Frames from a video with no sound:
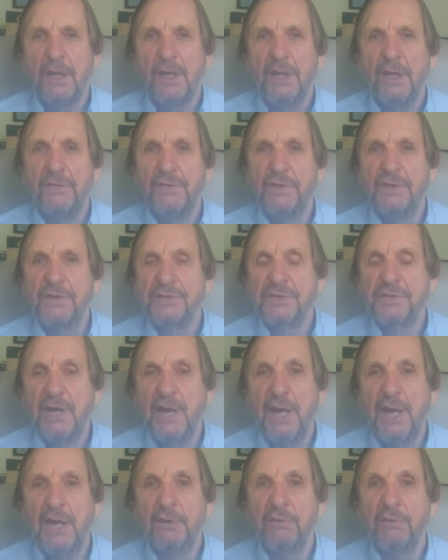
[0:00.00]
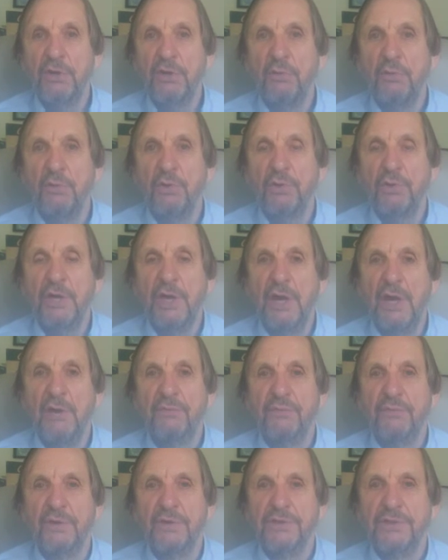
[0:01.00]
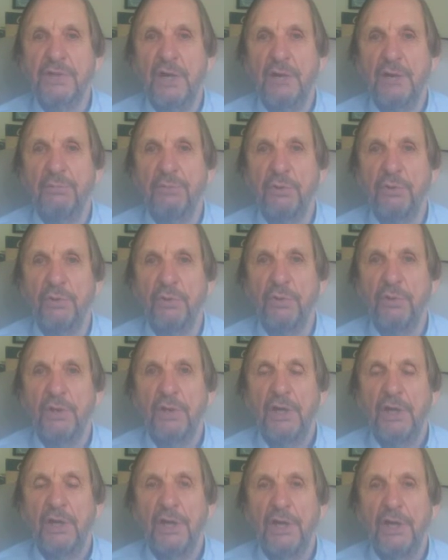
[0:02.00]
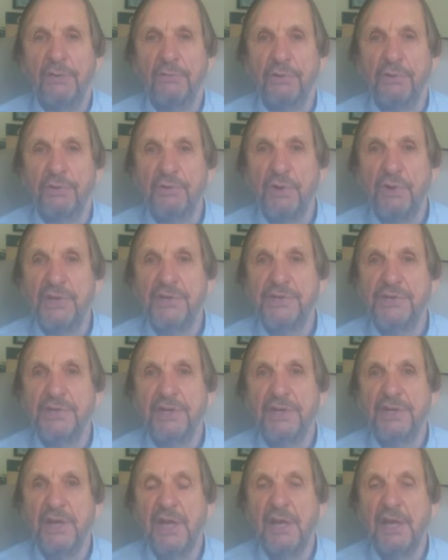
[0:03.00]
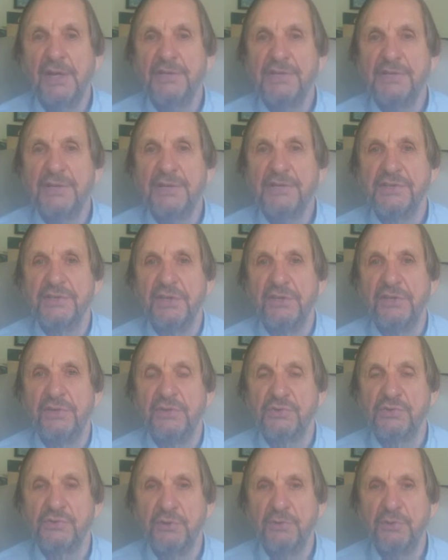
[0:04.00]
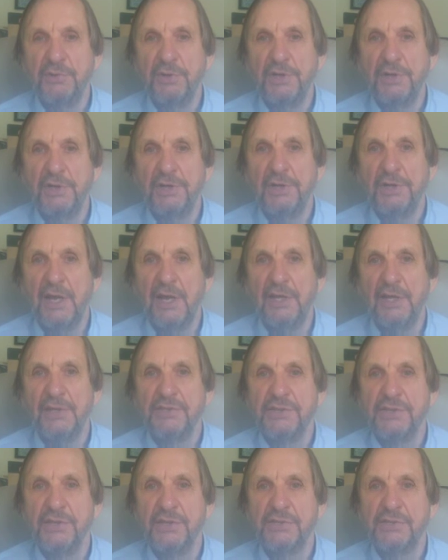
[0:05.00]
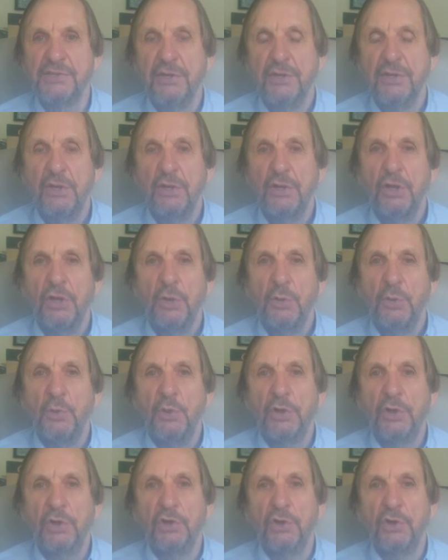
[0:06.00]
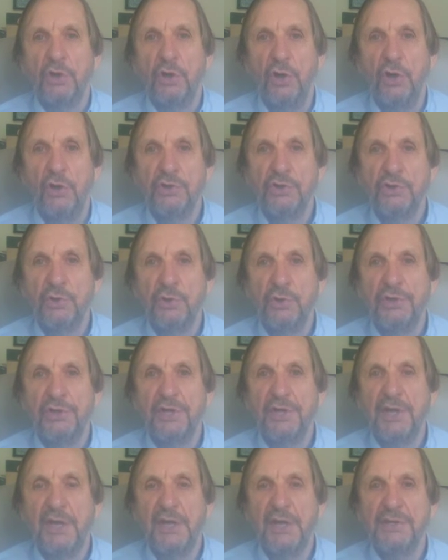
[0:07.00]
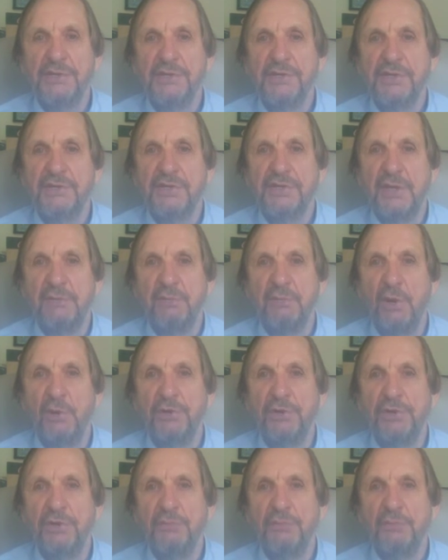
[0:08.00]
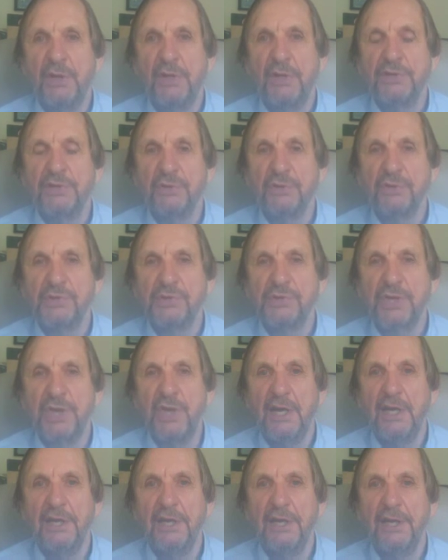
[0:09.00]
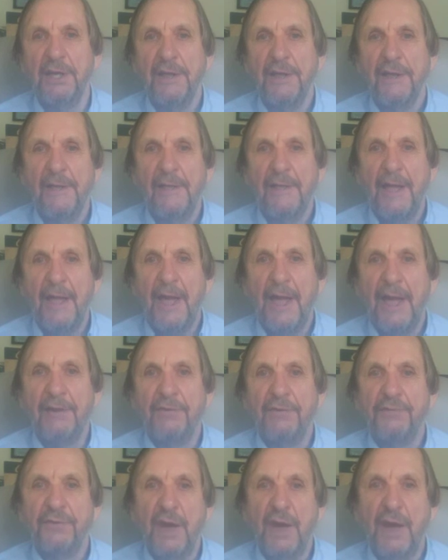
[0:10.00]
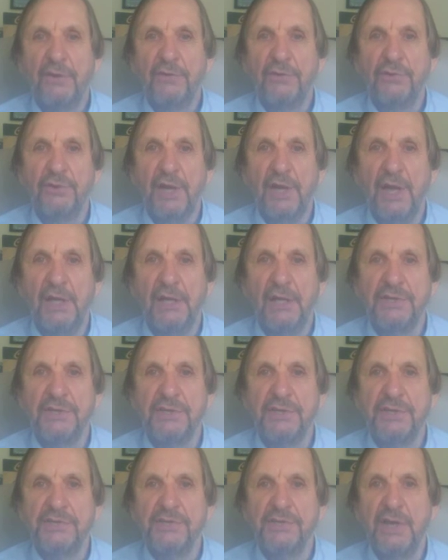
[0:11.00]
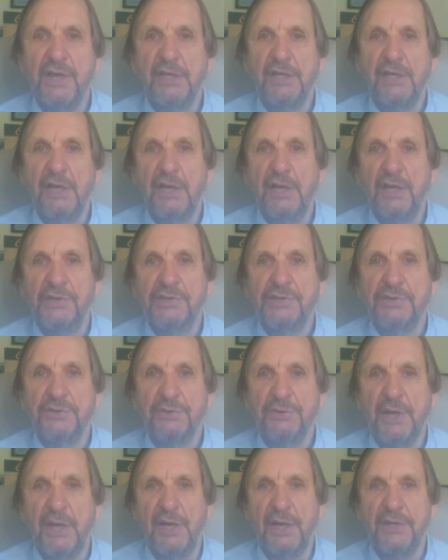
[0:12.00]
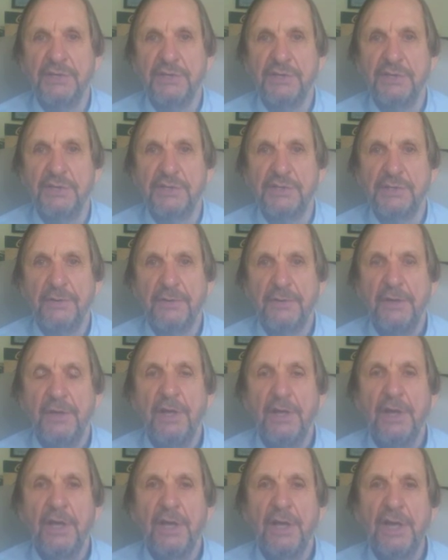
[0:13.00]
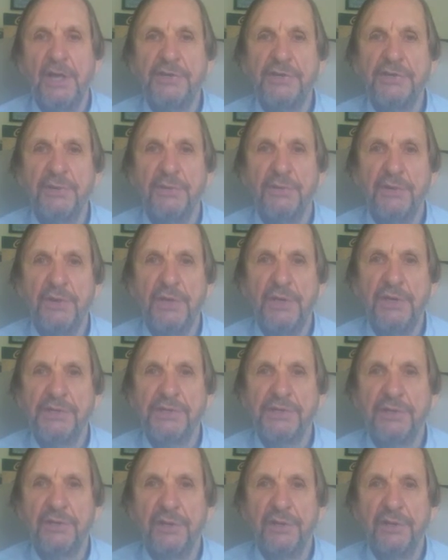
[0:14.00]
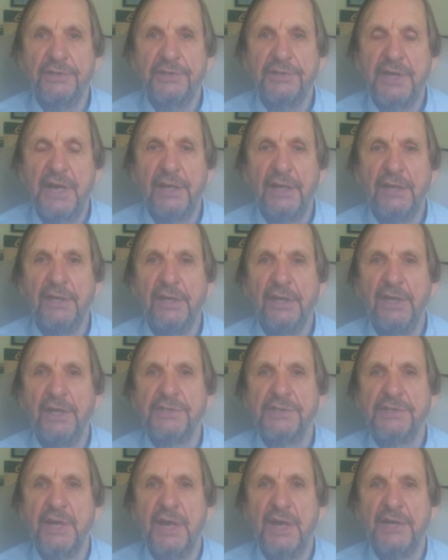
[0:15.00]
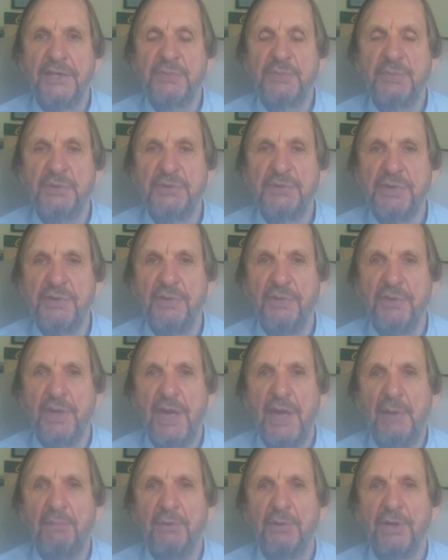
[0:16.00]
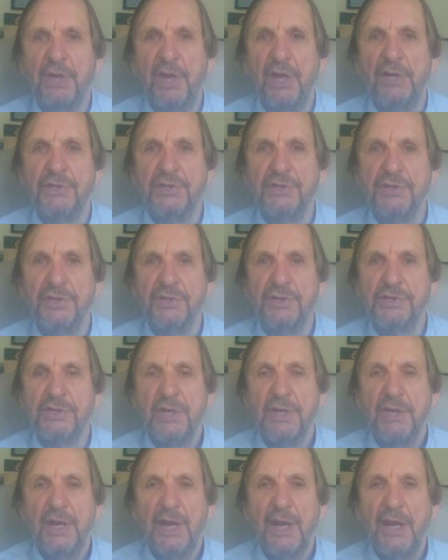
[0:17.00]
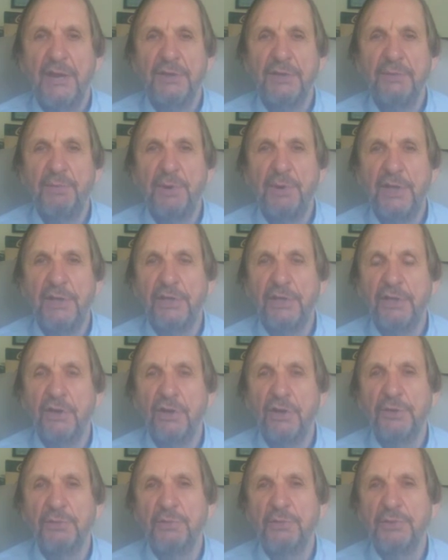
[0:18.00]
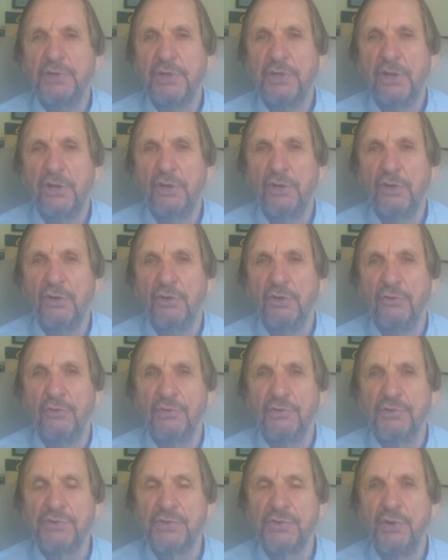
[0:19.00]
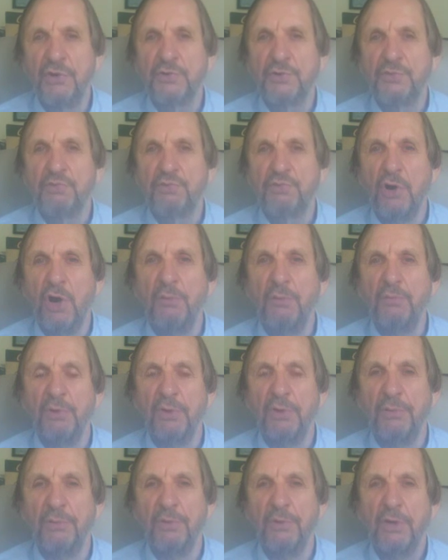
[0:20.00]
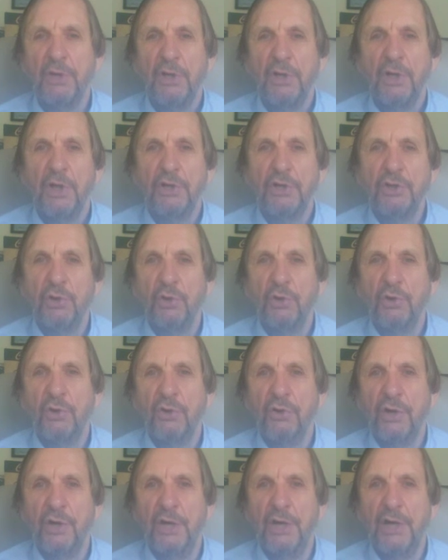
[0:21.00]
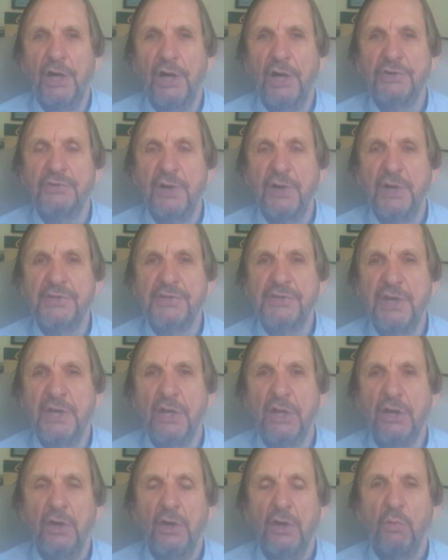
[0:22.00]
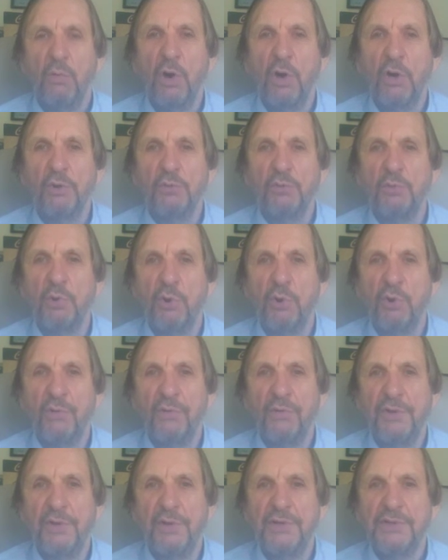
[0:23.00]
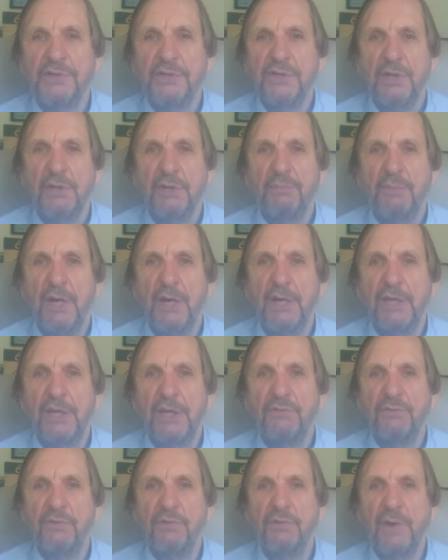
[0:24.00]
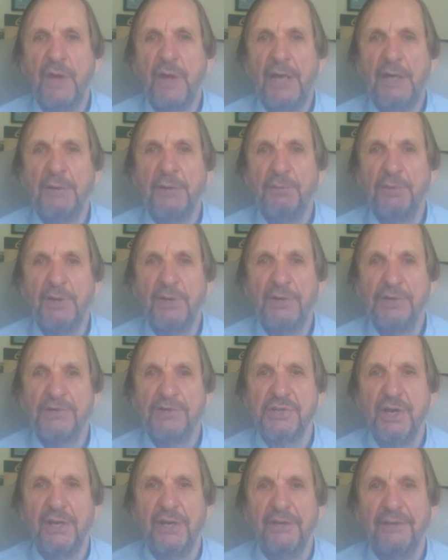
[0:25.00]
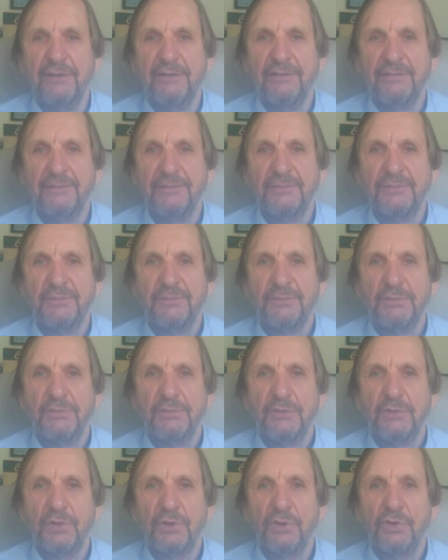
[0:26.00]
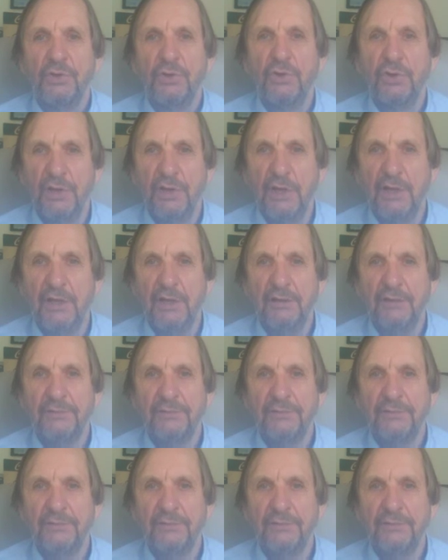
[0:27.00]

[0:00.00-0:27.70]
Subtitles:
In this category, we look at, for example, regression analysis and discriminant analysis. We look at conjoint analysis and multidimensional scaling, and factor analysis and cluster analysis. Each of these techniques has specific applications, and depending on the particular research problem you're addressing, one or more of these might give you valuable insight. Good luck.